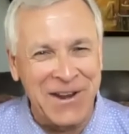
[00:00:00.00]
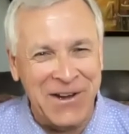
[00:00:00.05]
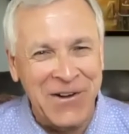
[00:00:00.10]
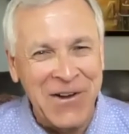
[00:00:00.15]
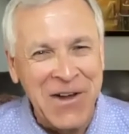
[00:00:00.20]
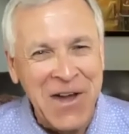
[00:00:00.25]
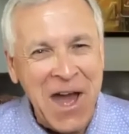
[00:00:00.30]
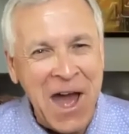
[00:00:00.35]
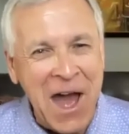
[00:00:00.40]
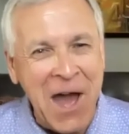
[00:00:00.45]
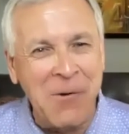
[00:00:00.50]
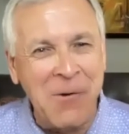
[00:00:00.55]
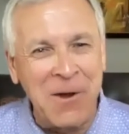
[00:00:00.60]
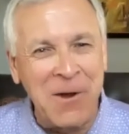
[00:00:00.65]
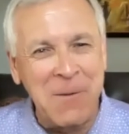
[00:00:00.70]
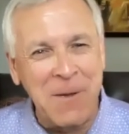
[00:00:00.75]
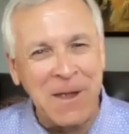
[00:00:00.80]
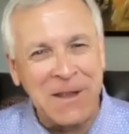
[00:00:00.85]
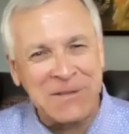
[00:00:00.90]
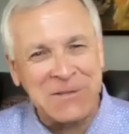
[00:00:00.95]
you know, I
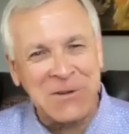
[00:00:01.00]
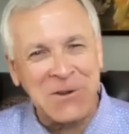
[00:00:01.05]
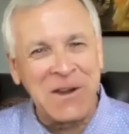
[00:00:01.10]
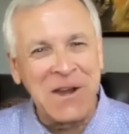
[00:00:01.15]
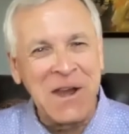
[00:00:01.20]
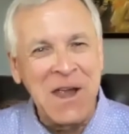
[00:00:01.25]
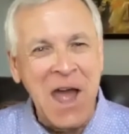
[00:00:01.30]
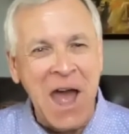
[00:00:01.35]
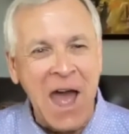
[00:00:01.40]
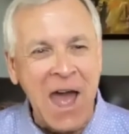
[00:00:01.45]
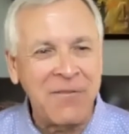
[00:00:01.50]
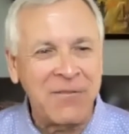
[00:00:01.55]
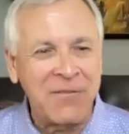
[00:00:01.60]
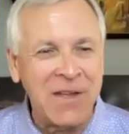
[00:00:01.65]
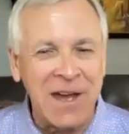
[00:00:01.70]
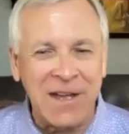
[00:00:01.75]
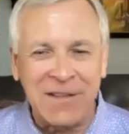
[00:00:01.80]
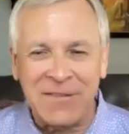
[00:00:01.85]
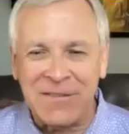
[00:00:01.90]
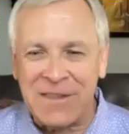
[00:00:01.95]
want to make sure
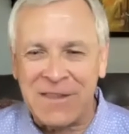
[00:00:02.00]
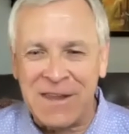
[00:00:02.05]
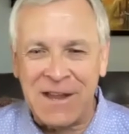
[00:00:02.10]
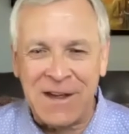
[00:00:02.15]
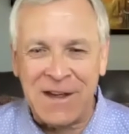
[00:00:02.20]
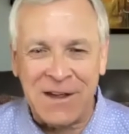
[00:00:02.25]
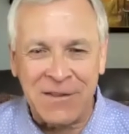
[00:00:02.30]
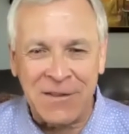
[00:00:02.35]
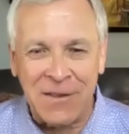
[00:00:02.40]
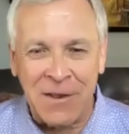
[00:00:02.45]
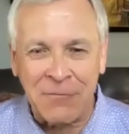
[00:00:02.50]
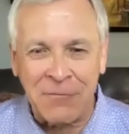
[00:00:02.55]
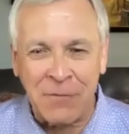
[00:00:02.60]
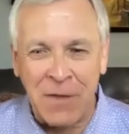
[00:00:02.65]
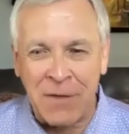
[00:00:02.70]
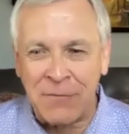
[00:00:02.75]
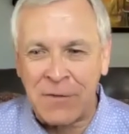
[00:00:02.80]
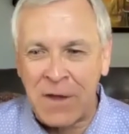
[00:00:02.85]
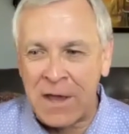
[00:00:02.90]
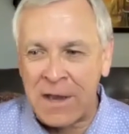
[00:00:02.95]
I've got the, uh,
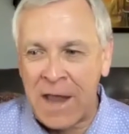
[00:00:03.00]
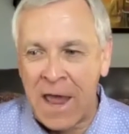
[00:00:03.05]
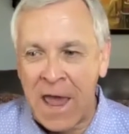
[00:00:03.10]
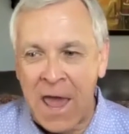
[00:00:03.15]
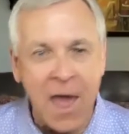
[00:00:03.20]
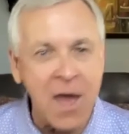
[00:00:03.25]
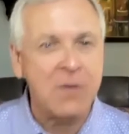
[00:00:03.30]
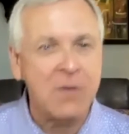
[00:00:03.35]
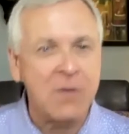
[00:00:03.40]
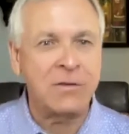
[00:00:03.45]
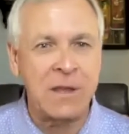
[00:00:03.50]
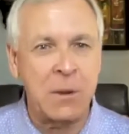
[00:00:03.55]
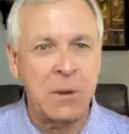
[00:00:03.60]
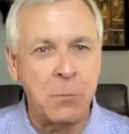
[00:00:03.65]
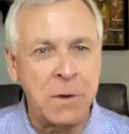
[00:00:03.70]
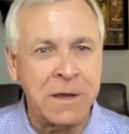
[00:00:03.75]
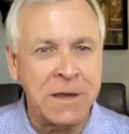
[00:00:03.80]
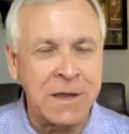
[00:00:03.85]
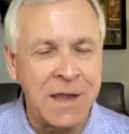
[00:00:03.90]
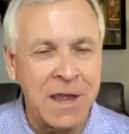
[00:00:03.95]
I've, I've got a house
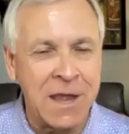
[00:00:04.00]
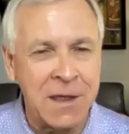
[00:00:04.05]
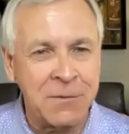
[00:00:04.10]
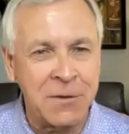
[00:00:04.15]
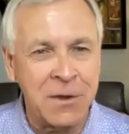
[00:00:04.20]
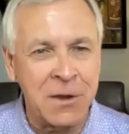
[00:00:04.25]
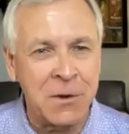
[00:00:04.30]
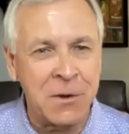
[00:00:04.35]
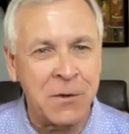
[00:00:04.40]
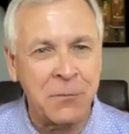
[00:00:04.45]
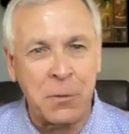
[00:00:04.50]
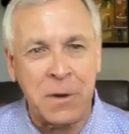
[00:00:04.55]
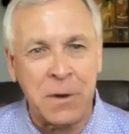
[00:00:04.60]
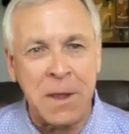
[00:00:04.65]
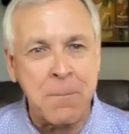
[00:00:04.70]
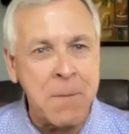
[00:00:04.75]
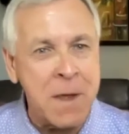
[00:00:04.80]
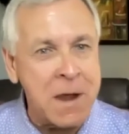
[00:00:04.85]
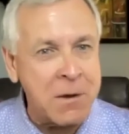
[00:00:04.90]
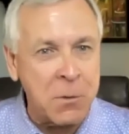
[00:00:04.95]
that we can get, you know, if we
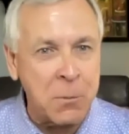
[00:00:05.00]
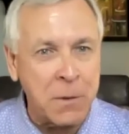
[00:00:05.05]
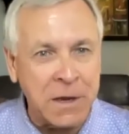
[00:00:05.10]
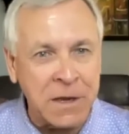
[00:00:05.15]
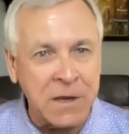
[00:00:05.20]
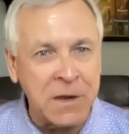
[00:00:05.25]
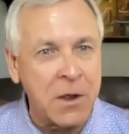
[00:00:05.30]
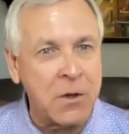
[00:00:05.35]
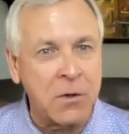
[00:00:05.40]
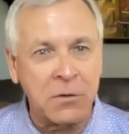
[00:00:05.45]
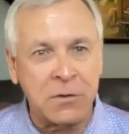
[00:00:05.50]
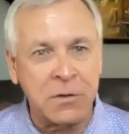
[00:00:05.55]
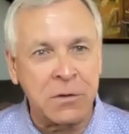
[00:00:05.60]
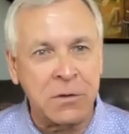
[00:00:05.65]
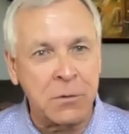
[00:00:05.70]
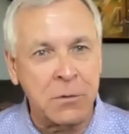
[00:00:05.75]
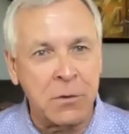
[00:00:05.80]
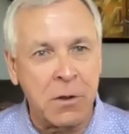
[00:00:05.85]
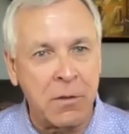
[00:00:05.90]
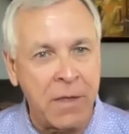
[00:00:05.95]
get married, we can go
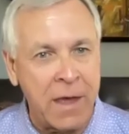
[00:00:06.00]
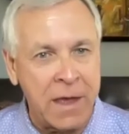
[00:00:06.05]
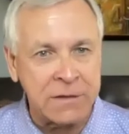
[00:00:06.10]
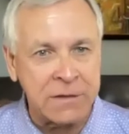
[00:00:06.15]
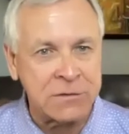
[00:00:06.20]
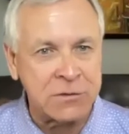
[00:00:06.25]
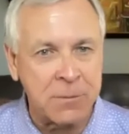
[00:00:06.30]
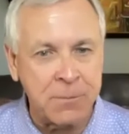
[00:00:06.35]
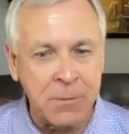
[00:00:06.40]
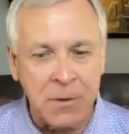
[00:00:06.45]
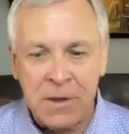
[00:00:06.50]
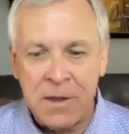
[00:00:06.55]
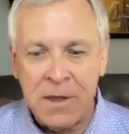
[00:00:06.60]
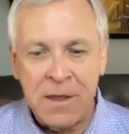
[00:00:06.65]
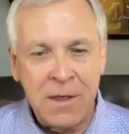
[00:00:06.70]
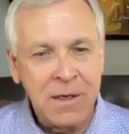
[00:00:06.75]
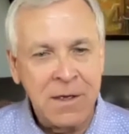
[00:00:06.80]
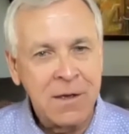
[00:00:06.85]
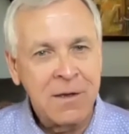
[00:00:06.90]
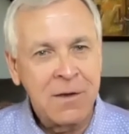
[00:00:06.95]
to and all that and stuff. But,
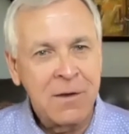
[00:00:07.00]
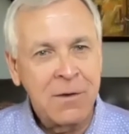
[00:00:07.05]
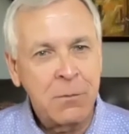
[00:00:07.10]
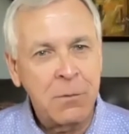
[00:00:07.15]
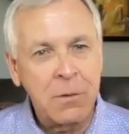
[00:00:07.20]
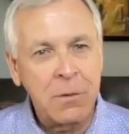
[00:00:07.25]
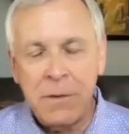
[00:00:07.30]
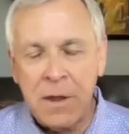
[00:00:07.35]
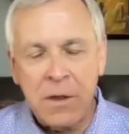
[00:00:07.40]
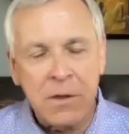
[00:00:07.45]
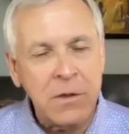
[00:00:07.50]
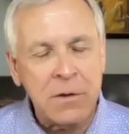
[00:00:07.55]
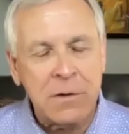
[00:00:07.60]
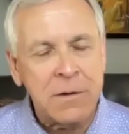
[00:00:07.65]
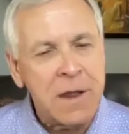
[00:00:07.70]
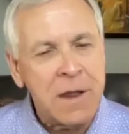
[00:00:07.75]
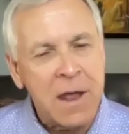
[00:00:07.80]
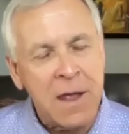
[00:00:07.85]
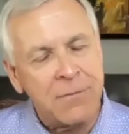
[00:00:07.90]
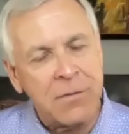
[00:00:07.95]
well, now you
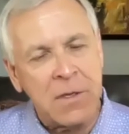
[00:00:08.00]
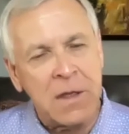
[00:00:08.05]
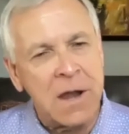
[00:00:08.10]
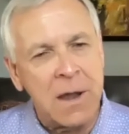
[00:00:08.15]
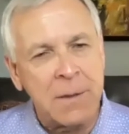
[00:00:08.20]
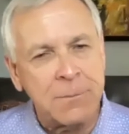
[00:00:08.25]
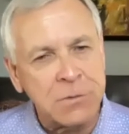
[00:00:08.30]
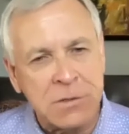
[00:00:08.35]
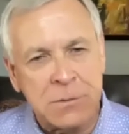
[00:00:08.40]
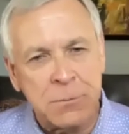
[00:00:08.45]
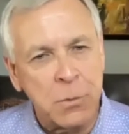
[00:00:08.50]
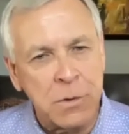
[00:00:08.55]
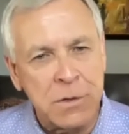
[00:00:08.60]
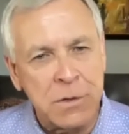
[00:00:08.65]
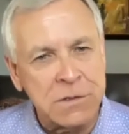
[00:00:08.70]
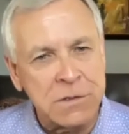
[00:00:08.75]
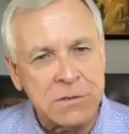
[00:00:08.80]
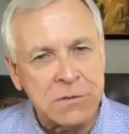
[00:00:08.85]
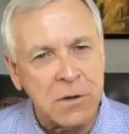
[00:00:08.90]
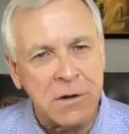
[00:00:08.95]
don't have that option
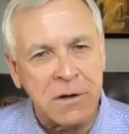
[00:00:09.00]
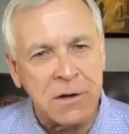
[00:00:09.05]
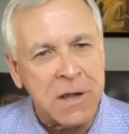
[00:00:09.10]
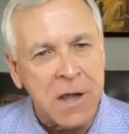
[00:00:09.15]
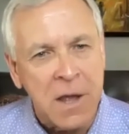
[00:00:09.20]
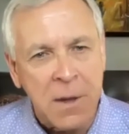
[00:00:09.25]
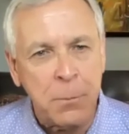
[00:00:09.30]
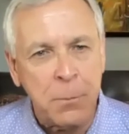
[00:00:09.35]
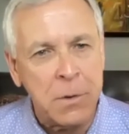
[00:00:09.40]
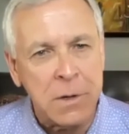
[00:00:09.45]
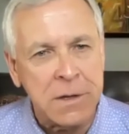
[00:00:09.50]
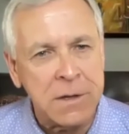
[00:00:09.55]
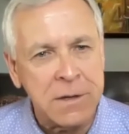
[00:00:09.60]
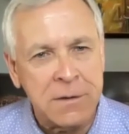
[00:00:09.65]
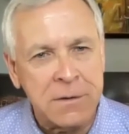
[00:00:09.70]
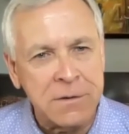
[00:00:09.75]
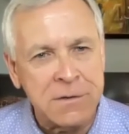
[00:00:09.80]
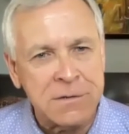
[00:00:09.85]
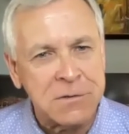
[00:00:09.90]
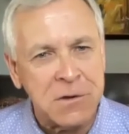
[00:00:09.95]
when you start a
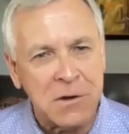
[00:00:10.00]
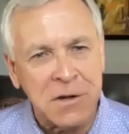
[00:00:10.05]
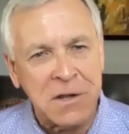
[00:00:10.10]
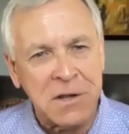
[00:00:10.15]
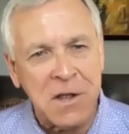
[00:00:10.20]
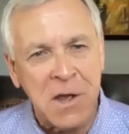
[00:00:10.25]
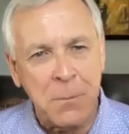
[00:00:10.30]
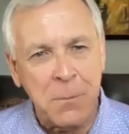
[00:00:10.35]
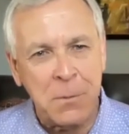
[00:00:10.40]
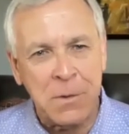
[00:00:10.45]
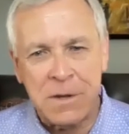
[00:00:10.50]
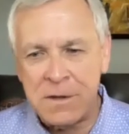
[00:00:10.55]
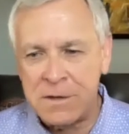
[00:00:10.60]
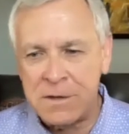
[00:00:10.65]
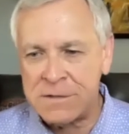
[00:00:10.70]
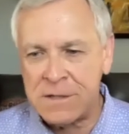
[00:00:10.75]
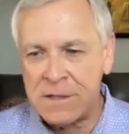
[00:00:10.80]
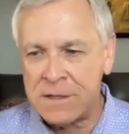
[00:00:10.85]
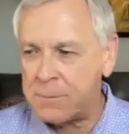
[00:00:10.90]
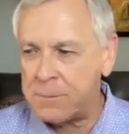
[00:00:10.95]
company. You start a
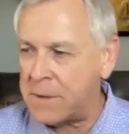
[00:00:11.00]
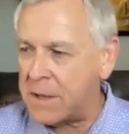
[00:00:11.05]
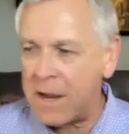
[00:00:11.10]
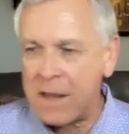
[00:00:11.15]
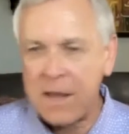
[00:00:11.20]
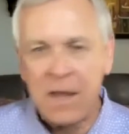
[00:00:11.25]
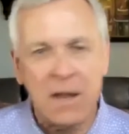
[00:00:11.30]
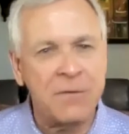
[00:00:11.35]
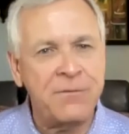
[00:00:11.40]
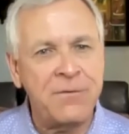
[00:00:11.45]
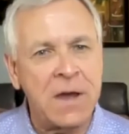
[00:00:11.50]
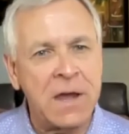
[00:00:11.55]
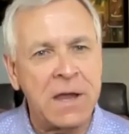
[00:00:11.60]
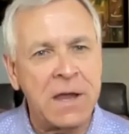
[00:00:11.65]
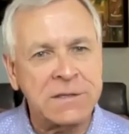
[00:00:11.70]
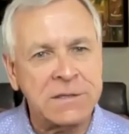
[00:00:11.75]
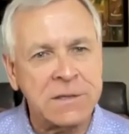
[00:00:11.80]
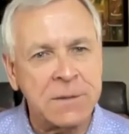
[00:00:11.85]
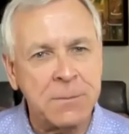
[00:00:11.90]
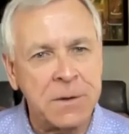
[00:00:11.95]
company, it's like, man, I got to
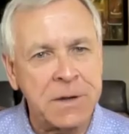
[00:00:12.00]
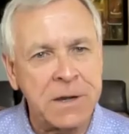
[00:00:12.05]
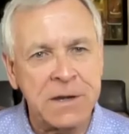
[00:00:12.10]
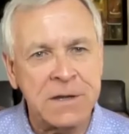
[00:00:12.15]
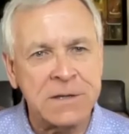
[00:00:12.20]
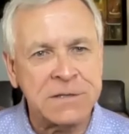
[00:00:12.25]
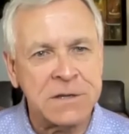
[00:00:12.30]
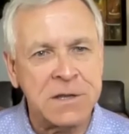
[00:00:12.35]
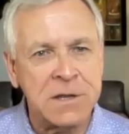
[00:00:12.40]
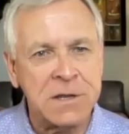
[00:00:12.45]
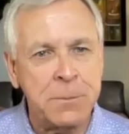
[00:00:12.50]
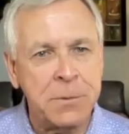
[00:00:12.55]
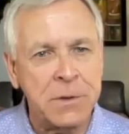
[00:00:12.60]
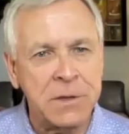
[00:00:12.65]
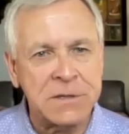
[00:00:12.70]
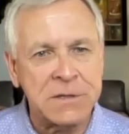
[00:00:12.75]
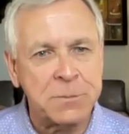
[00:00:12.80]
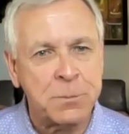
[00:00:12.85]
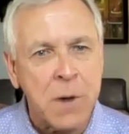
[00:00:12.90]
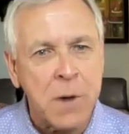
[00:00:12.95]
find somebody that's going to
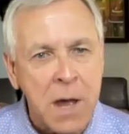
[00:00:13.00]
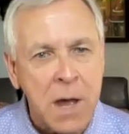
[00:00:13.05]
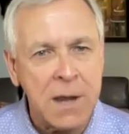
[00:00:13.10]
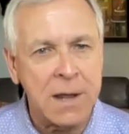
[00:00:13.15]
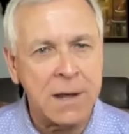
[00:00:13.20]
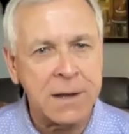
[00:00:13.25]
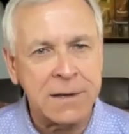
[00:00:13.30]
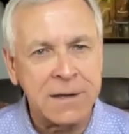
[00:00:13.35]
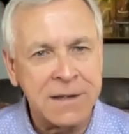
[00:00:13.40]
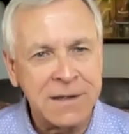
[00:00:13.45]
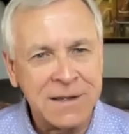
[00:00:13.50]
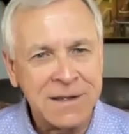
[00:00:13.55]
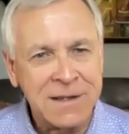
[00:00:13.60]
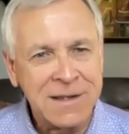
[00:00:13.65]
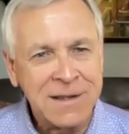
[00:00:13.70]
build this product.